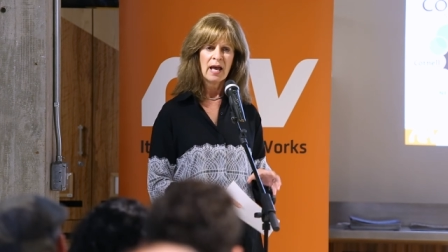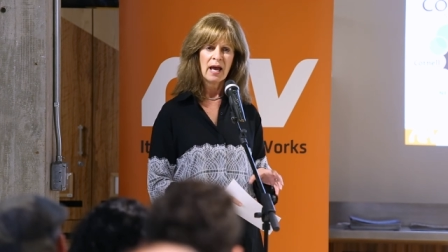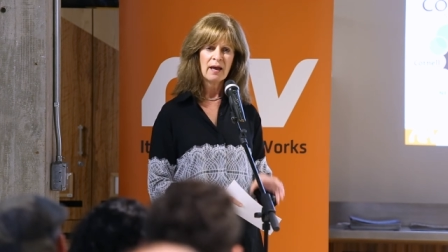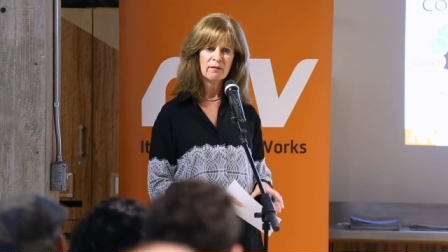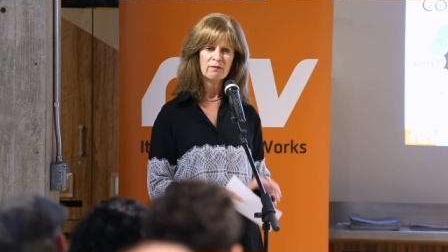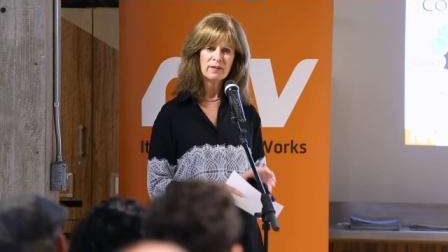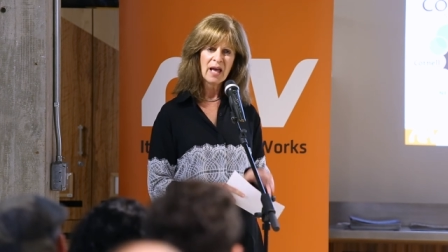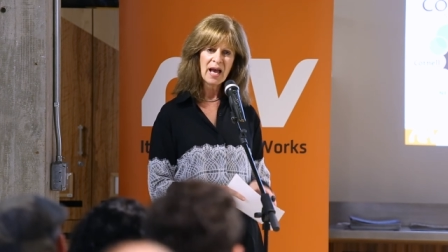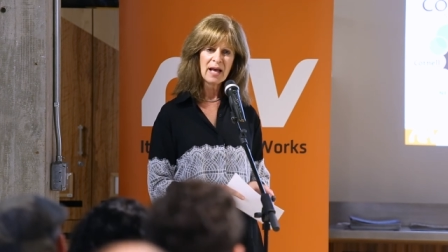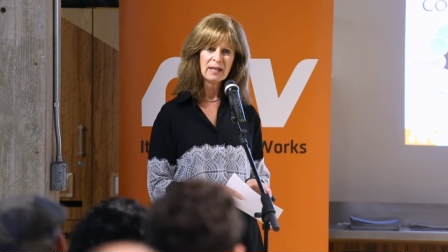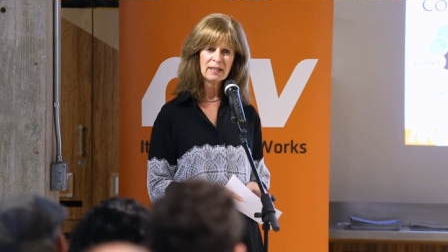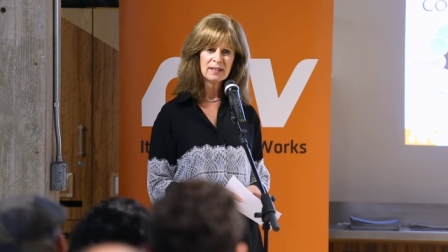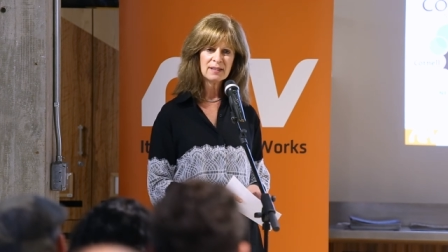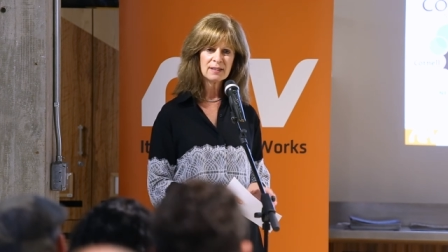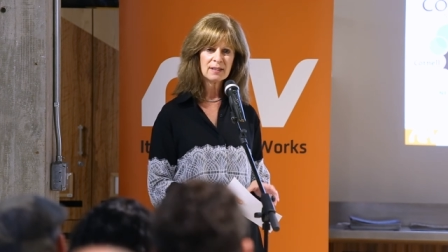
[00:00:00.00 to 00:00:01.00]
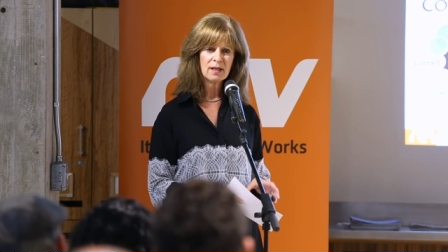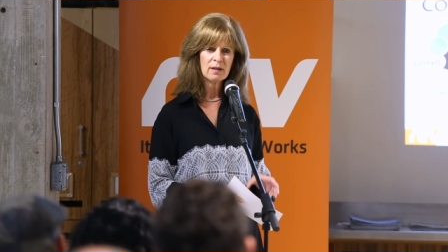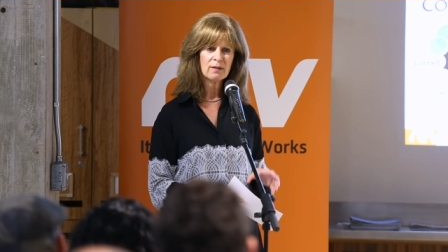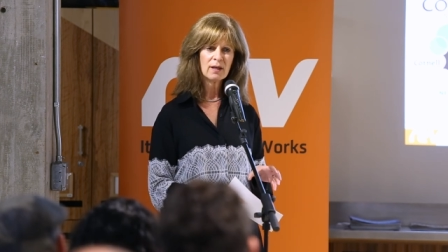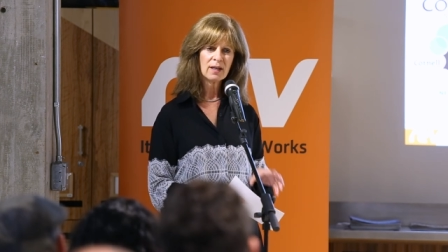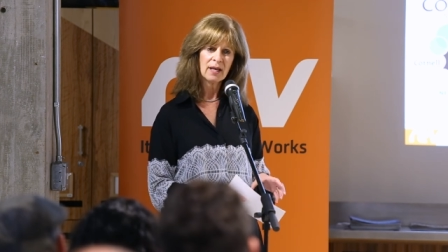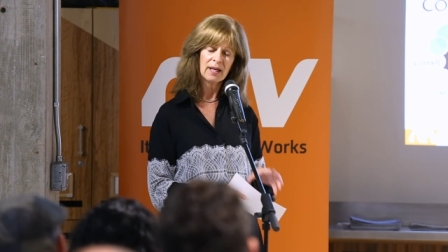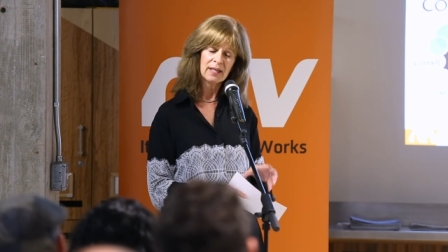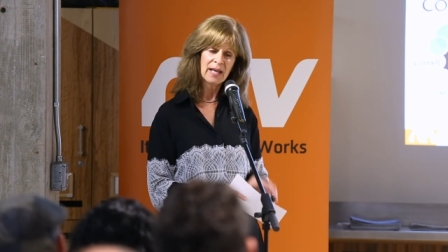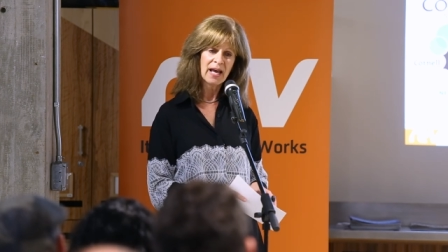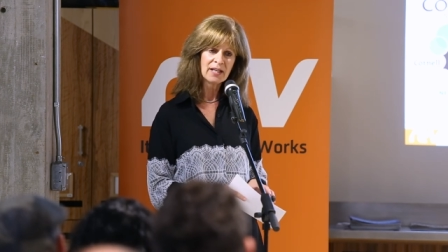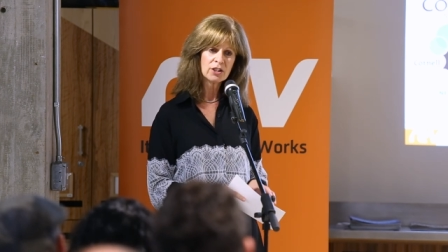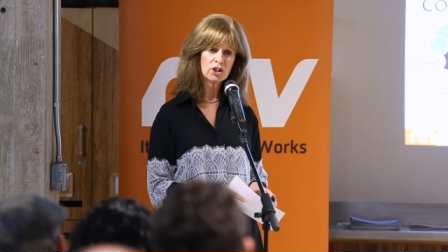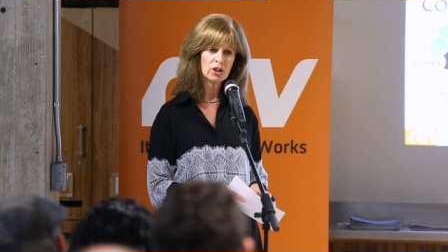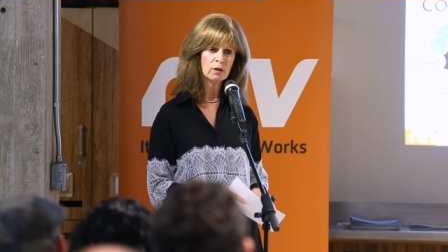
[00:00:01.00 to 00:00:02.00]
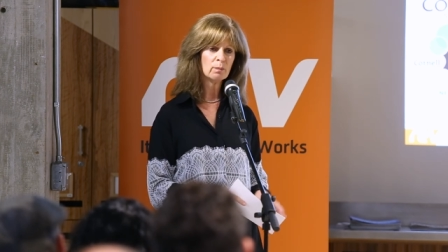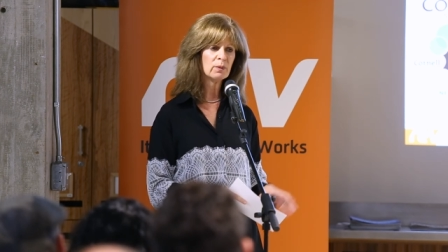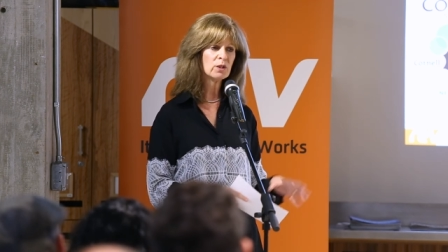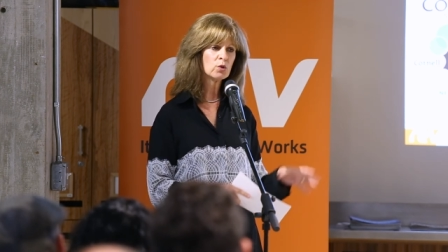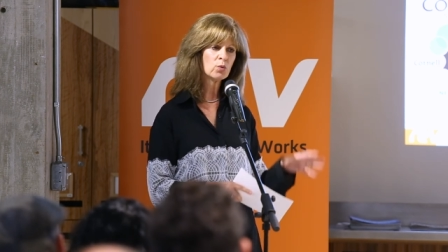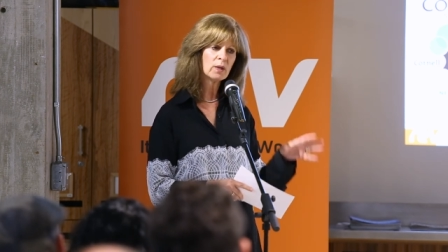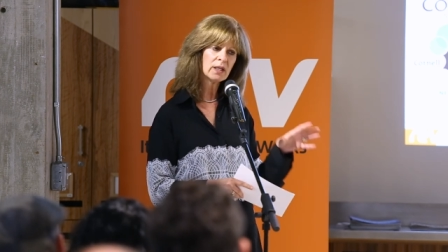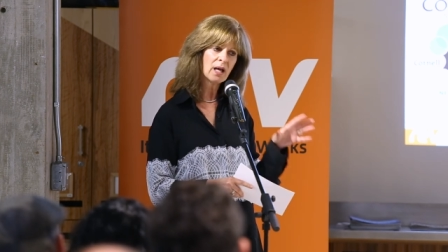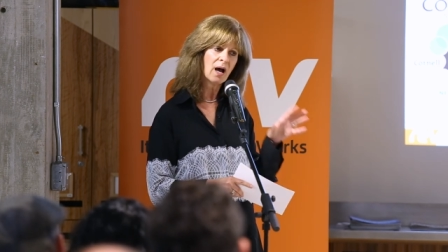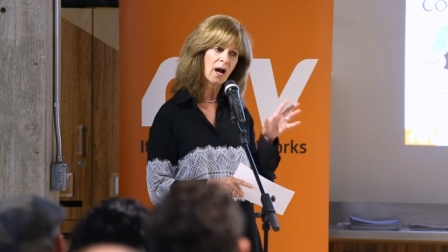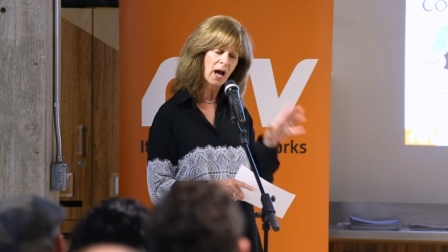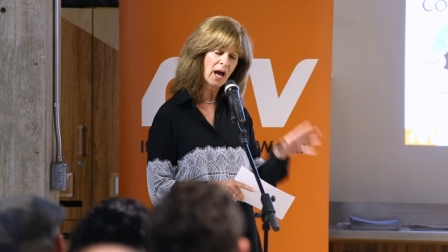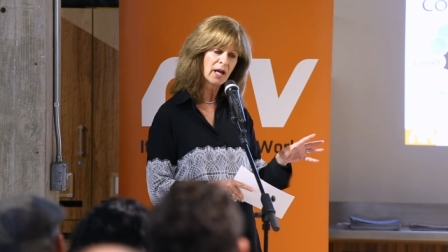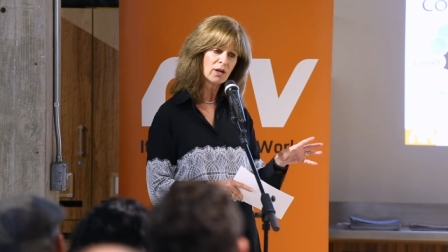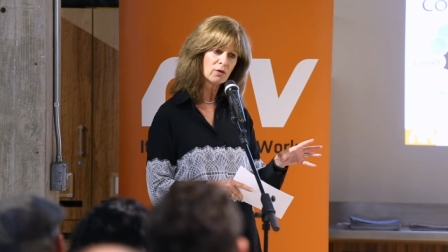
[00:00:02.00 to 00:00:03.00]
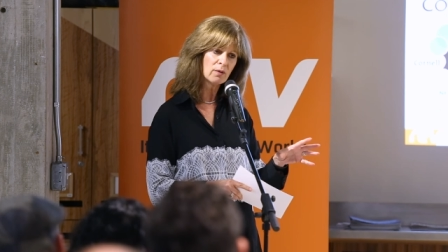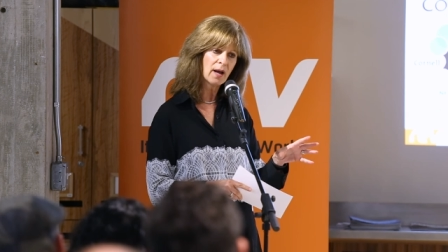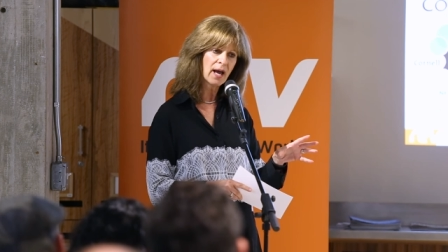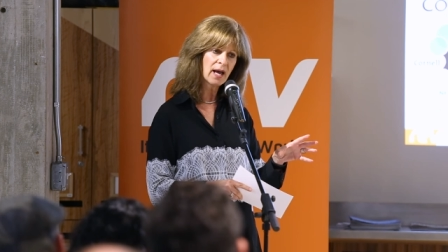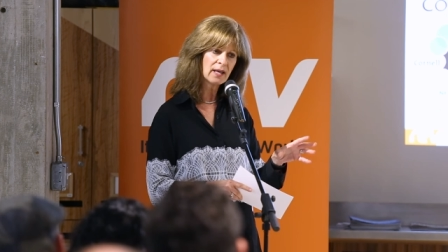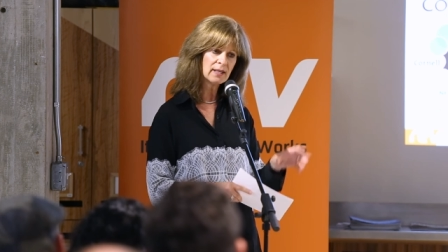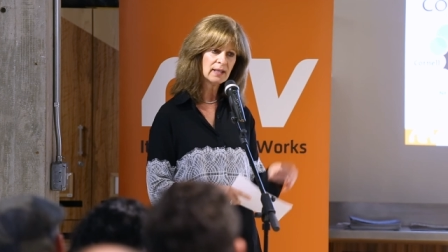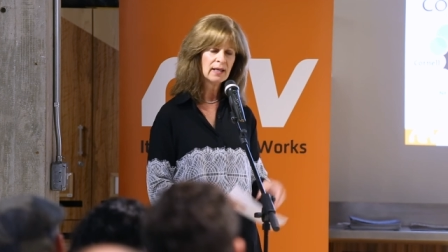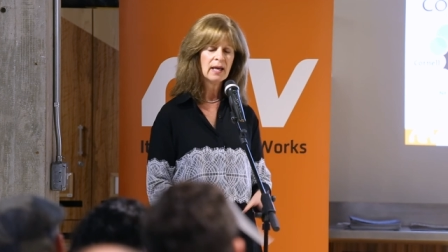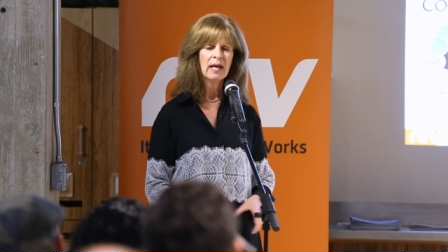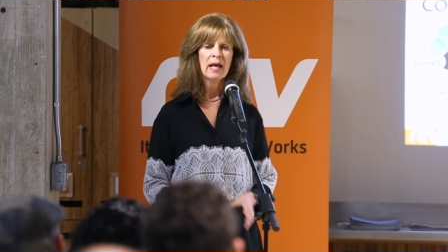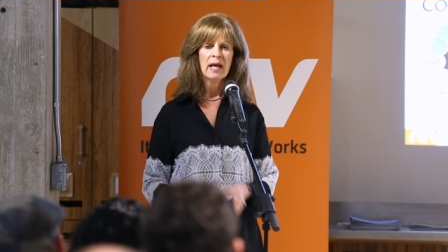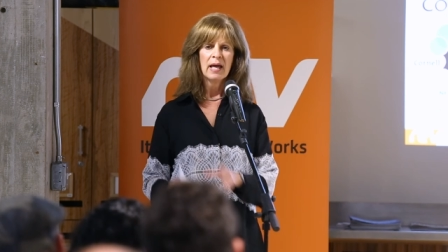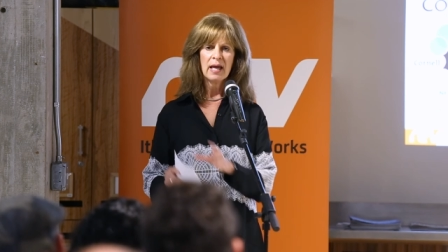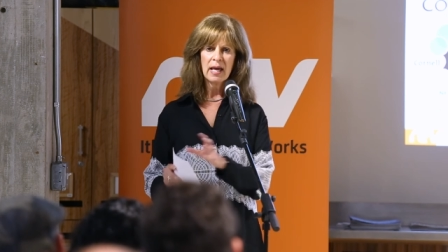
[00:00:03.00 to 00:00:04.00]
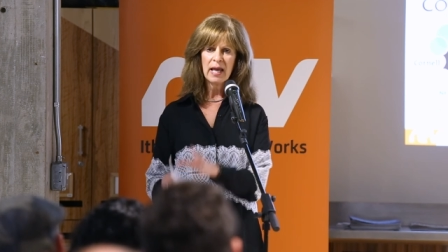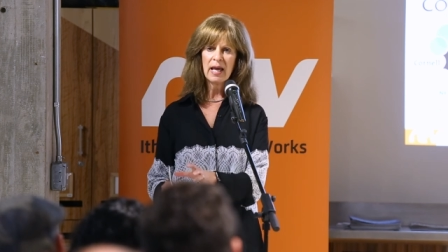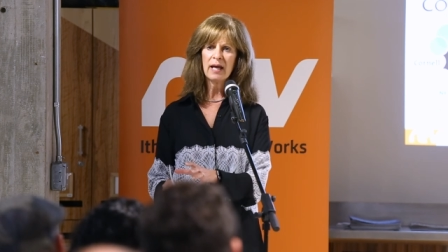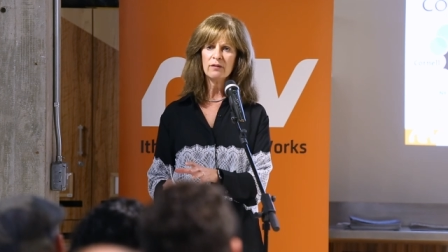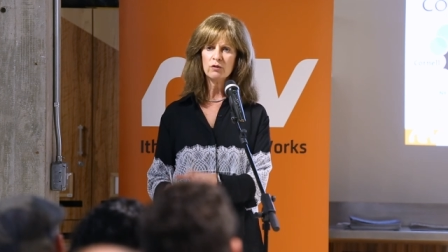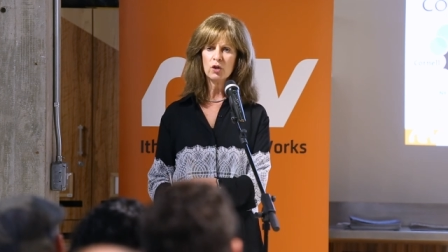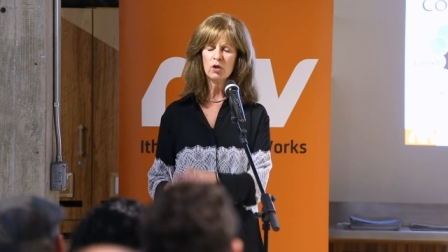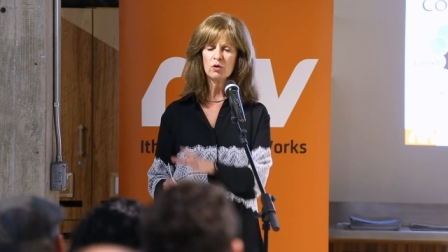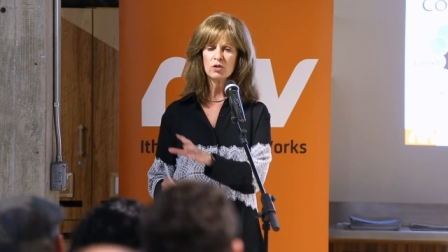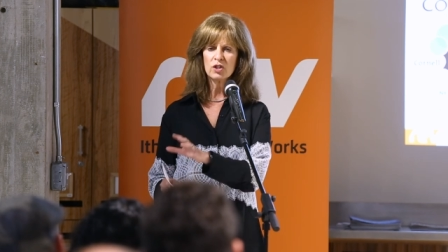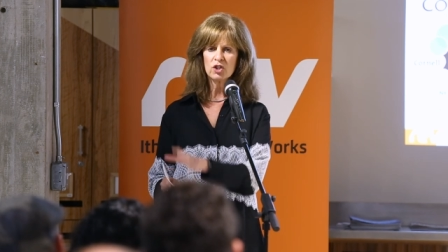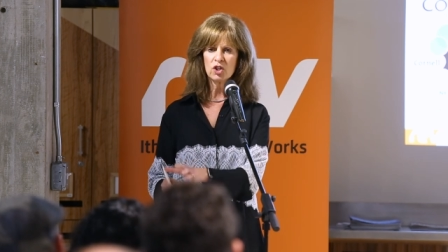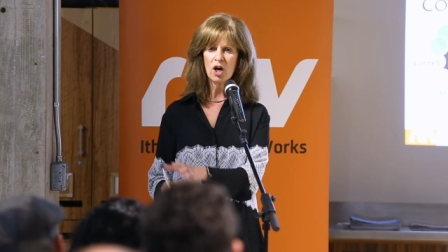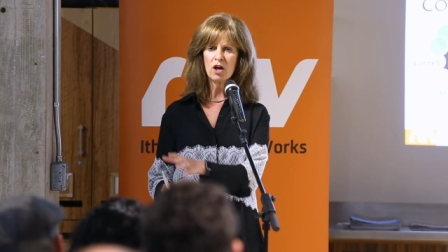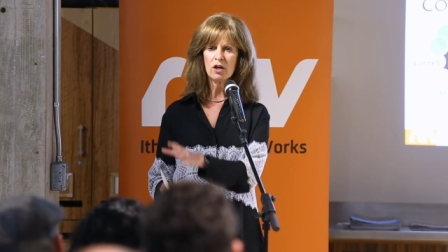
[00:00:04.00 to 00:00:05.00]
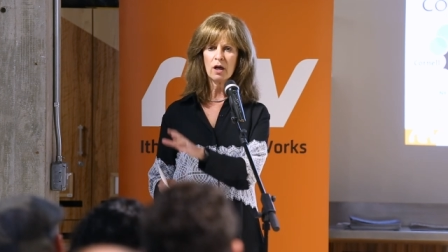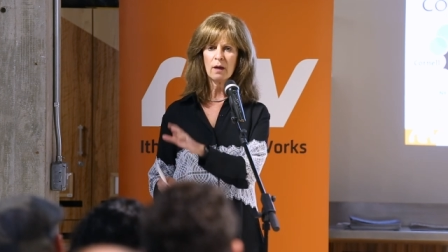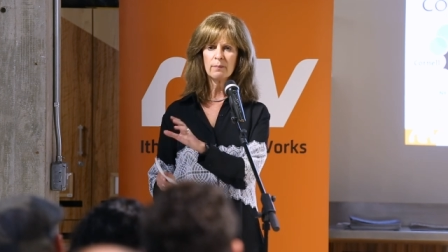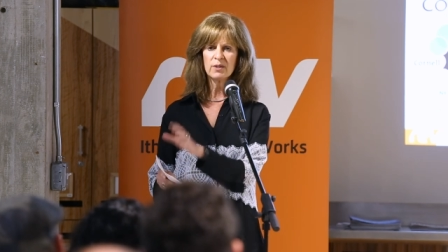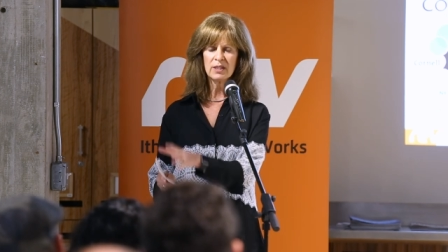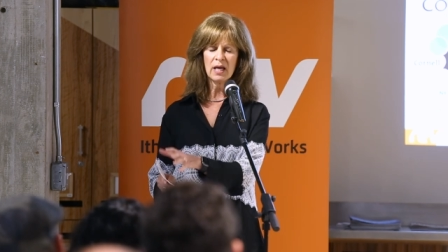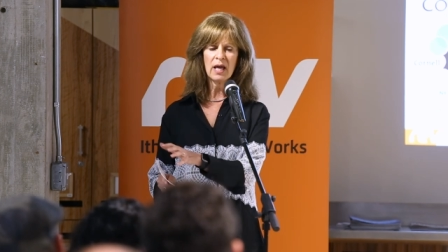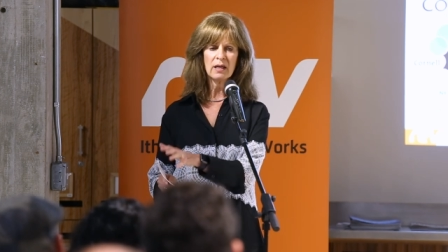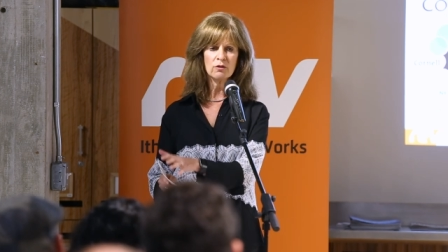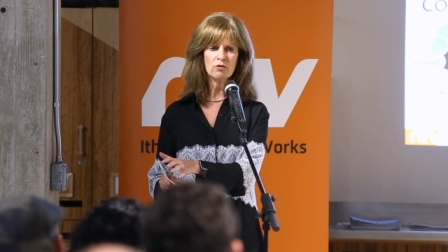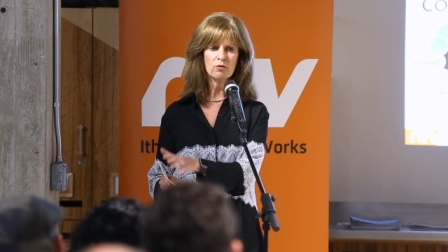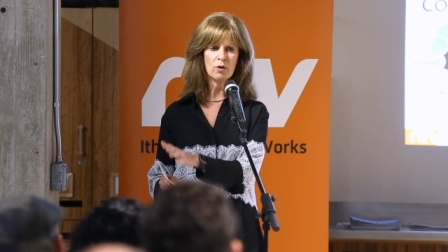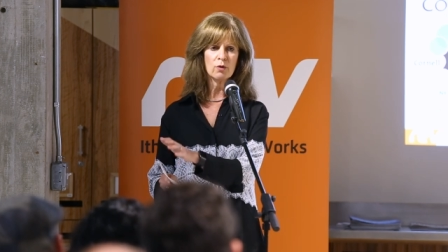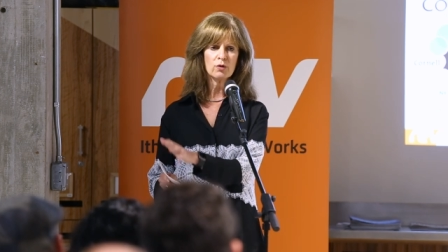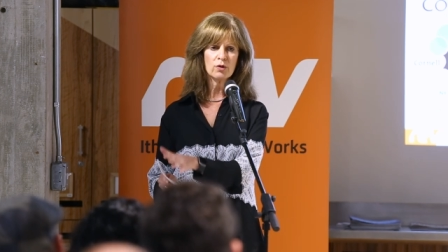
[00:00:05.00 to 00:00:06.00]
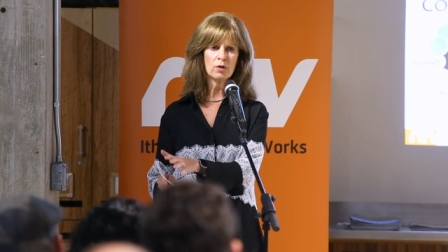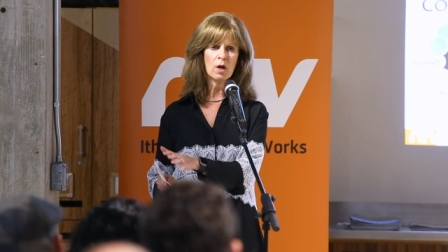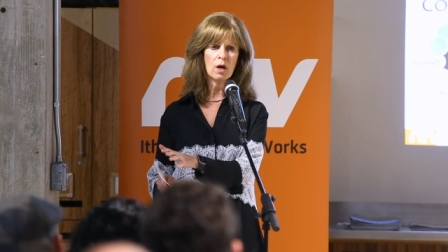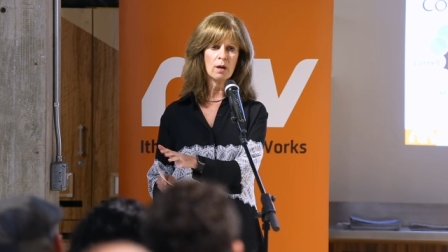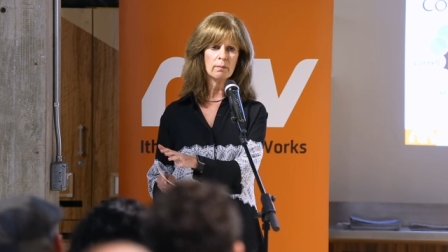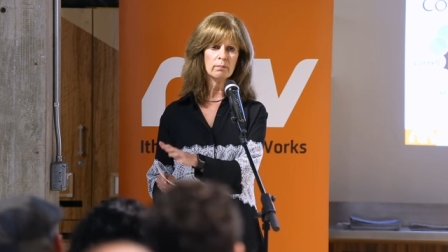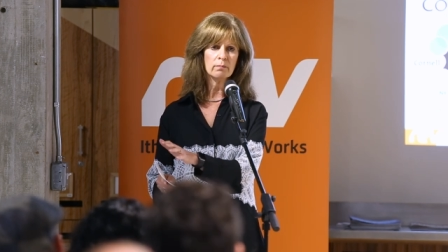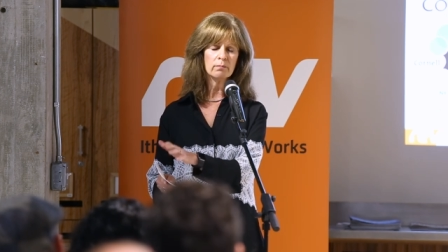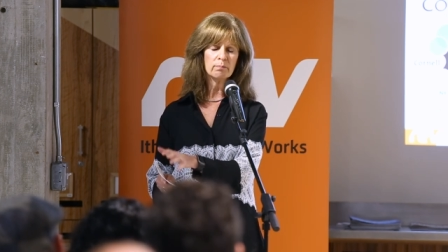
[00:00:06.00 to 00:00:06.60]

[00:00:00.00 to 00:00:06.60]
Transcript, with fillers: and that is the connection between higher ed and those startups and growth um,